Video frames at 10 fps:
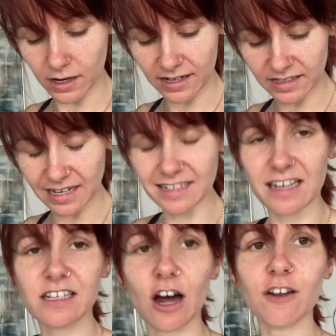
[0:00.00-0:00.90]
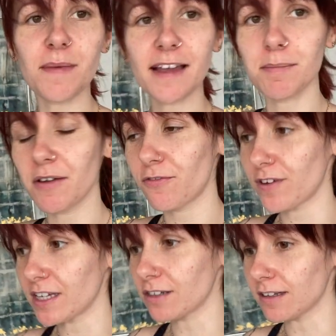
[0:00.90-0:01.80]
it's kind of making me
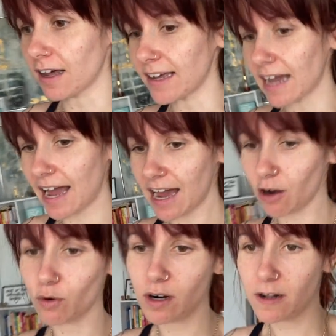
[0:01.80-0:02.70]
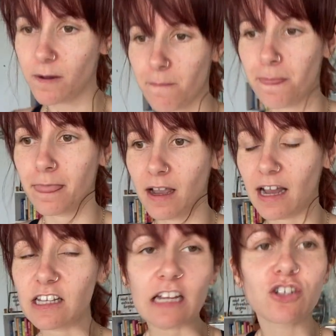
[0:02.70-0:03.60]
feel like how
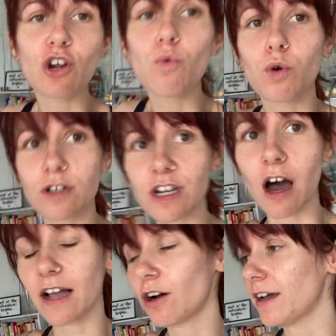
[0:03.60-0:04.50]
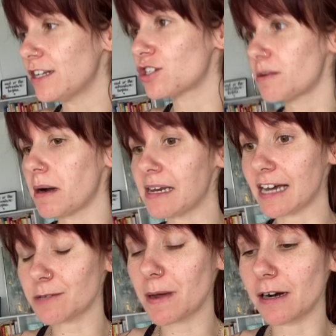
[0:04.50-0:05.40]
it's no wonder I got injured in my
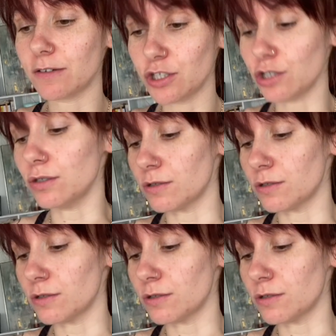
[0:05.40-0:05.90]
last pair of shoes